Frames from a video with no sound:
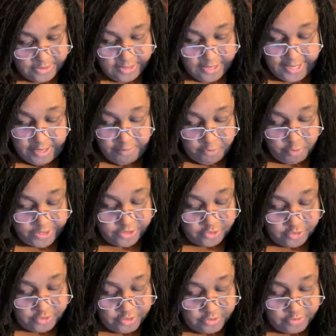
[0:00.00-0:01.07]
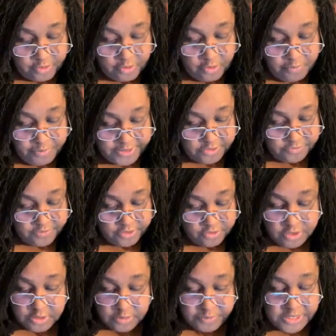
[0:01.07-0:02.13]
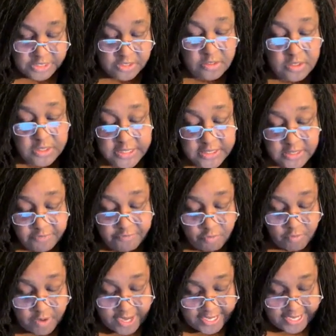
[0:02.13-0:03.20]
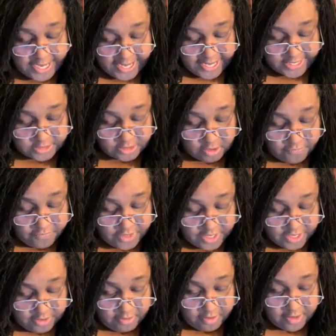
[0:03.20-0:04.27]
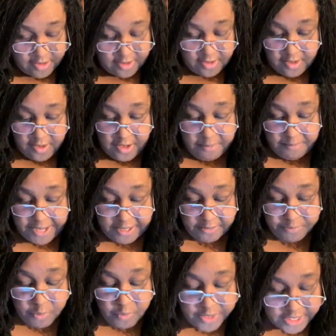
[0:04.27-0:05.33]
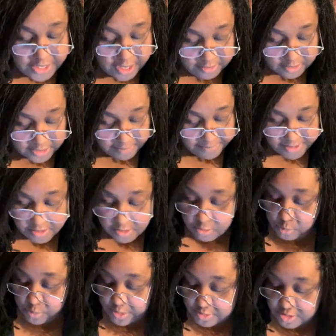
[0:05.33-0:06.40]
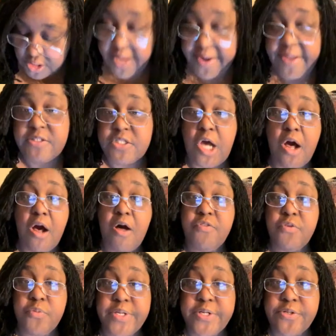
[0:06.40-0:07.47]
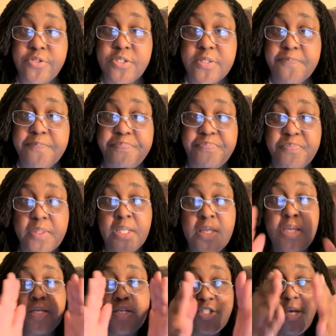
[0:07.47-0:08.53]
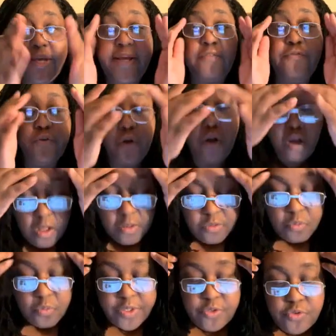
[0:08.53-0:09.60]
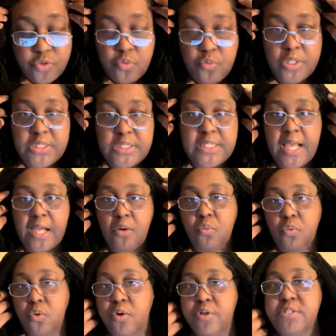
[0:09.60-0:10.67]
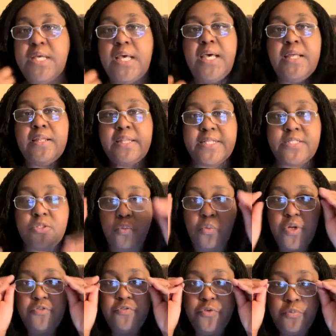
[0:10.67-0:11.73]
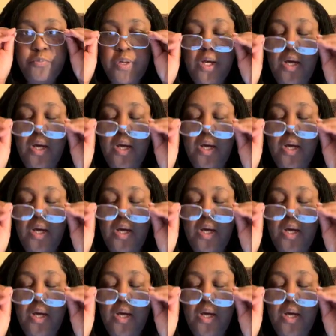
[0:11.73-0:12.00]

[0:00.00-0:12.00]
And I'm quite sure there are a whole bunch of other things, but this is the list that Variety has on their pack. But what do y'all think about those winners? Shout out to all the winners. Shout out for all the winners who won SAG Awards. That's a wonderful.